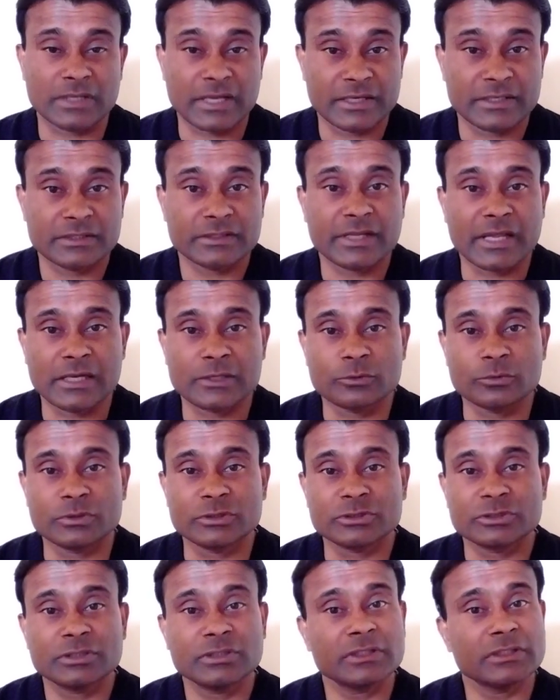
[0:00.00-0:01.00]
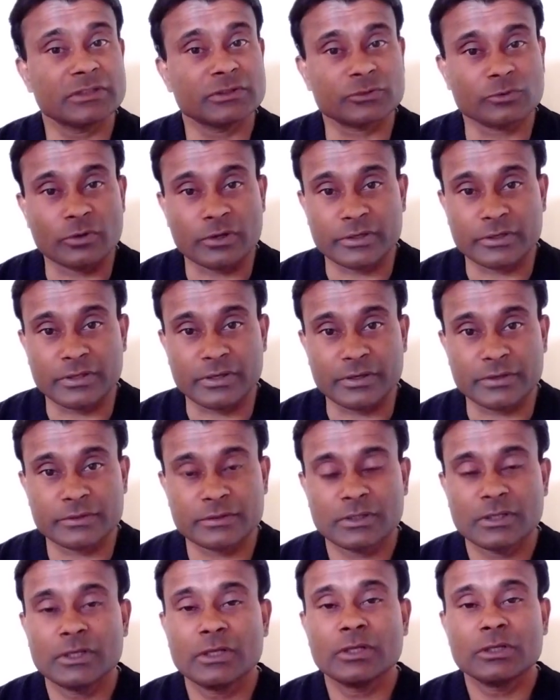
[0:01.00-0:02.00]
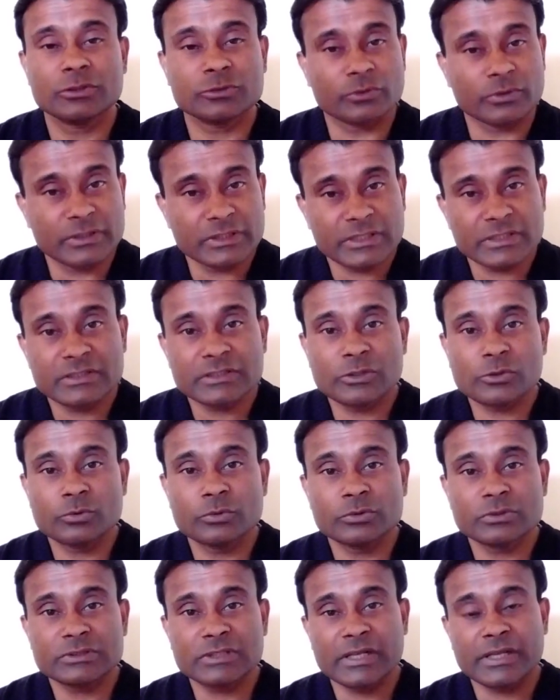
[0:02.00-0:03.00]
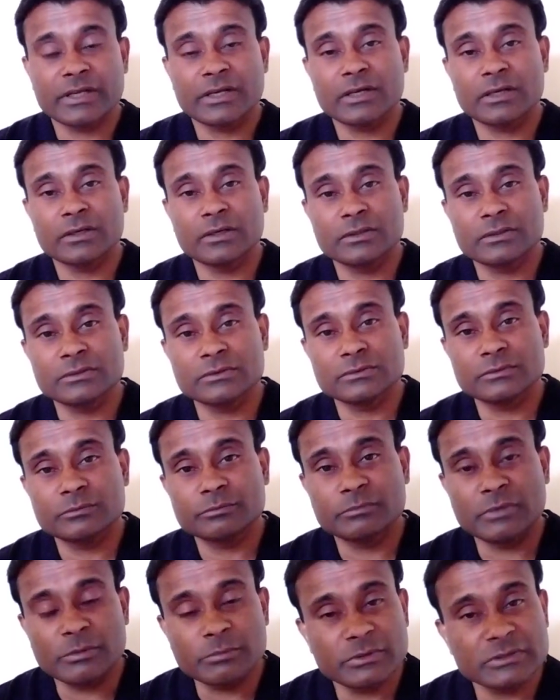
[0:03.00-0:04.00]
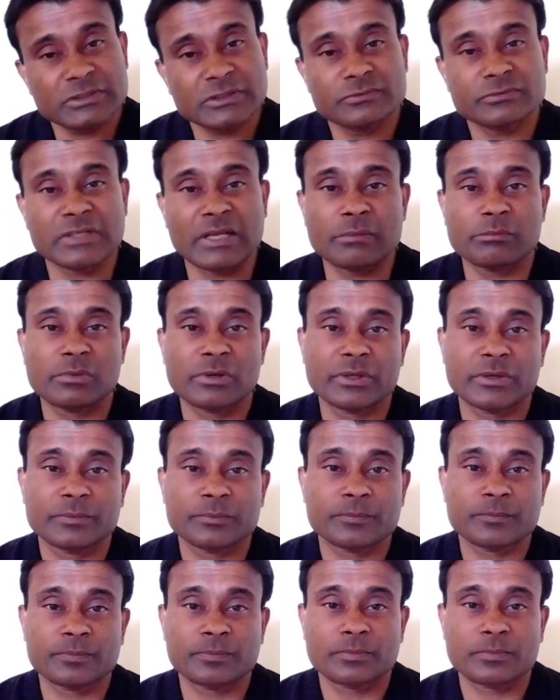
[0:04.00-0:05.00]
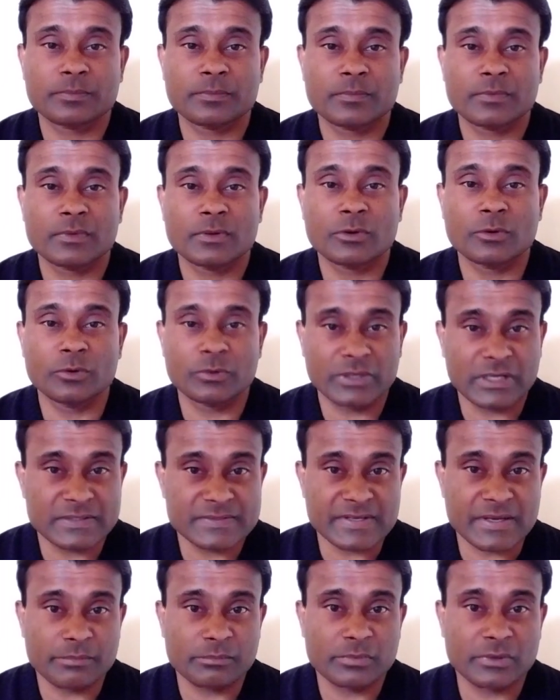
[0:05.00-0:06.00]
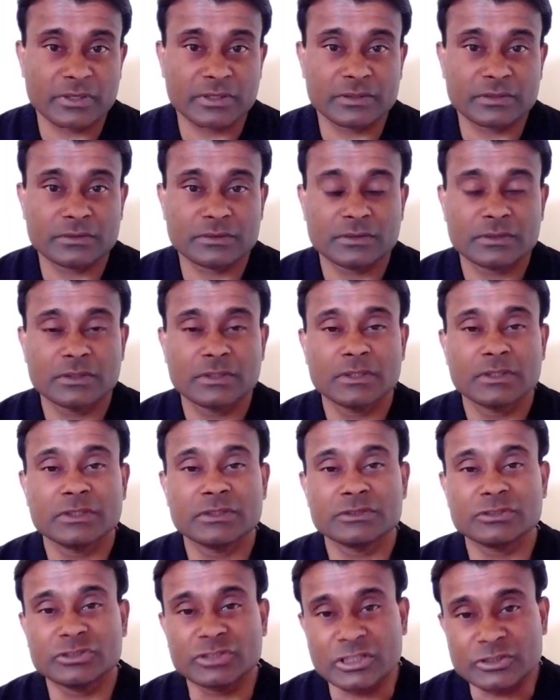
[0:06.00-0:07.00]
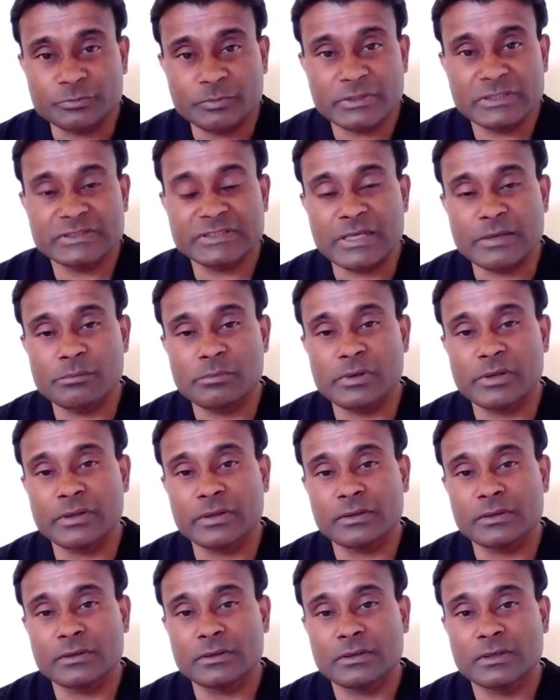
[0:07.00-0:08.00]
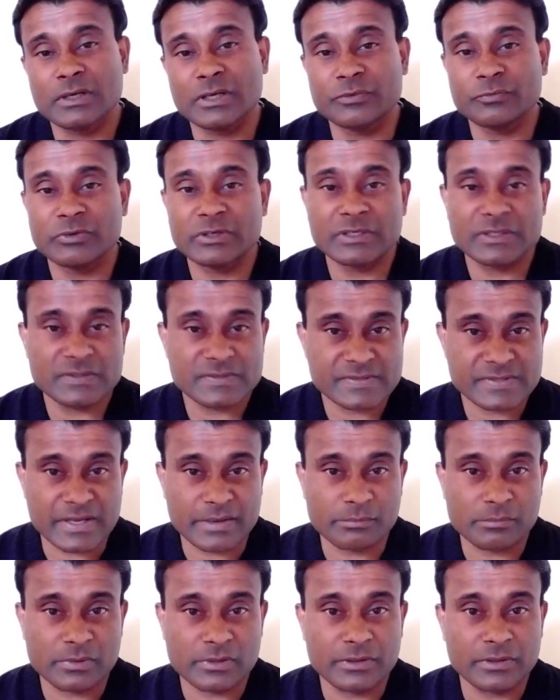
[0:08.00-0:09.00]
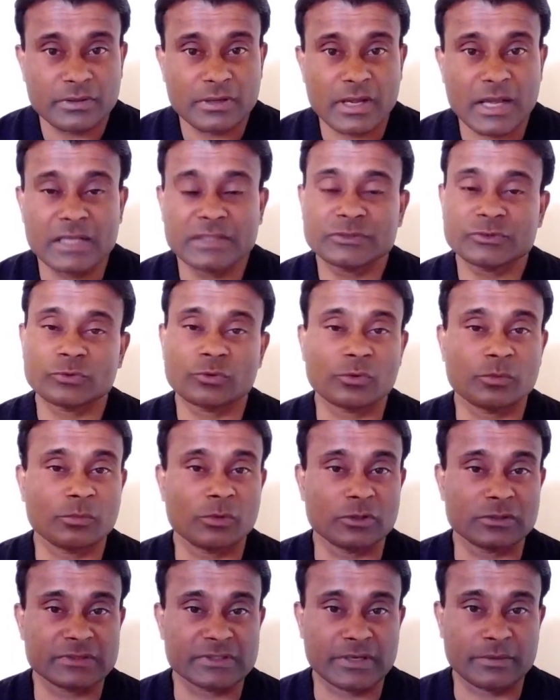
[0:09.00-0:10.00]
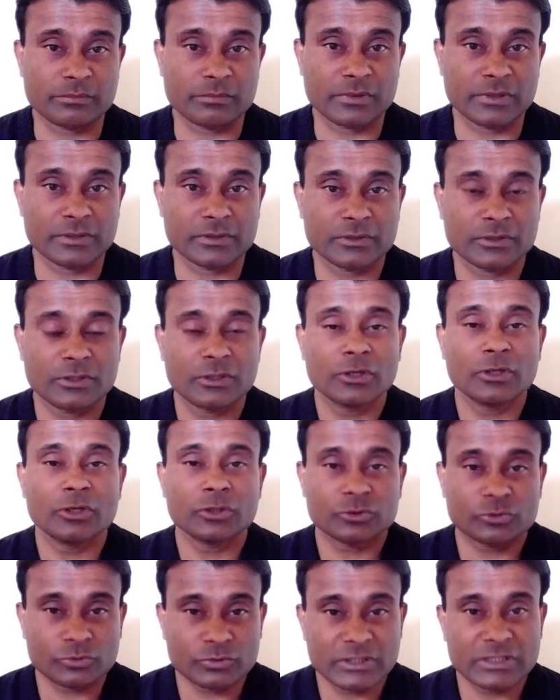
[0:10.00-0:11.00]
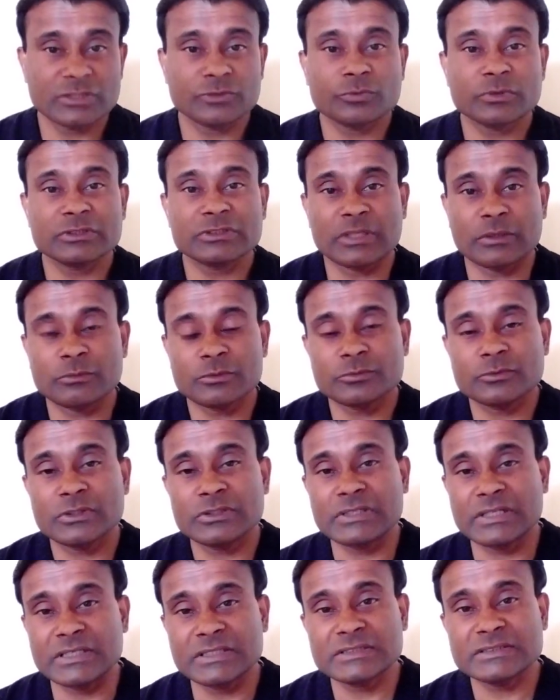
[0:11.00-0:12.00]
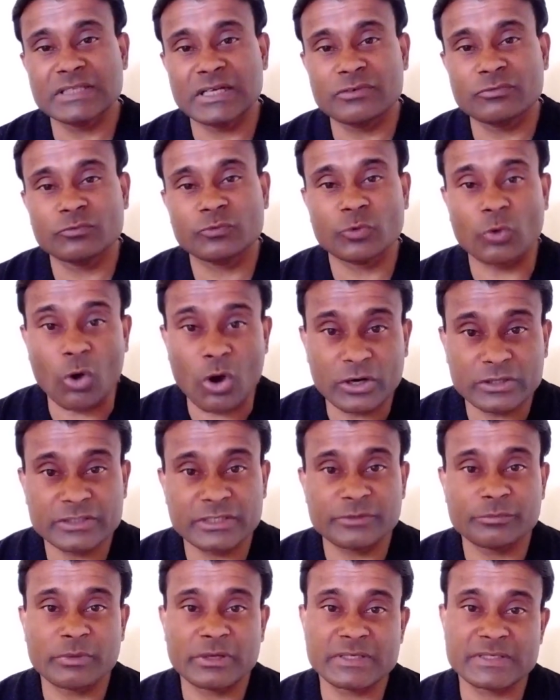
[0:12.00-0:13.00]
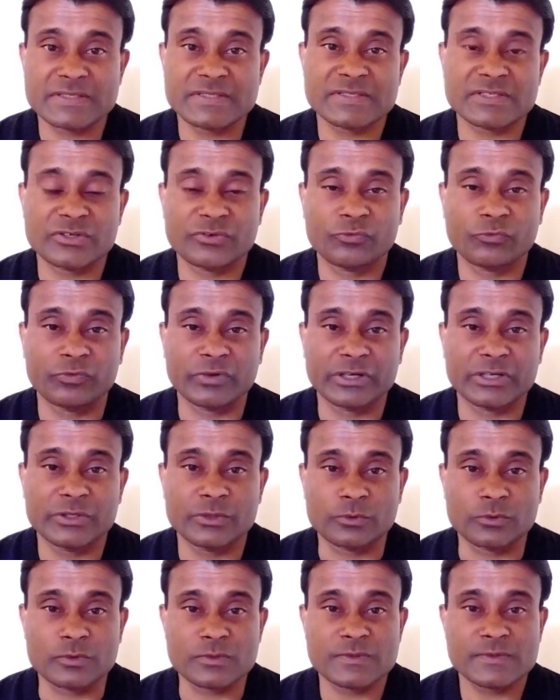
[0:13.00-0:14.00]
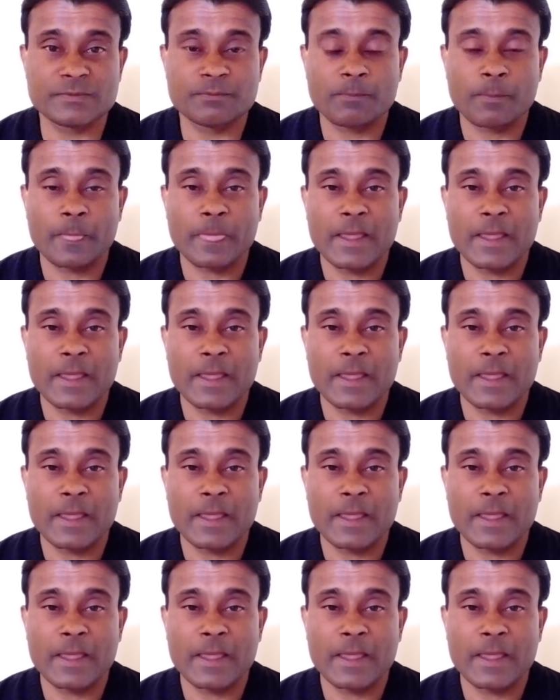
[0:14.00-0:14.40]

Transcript: error calculation is not there. So it includes like purposive sampling, quota sampling, judgment sampling, convenience sampling, and snowball sampling. So these were some of the things I've talked in my recent videos.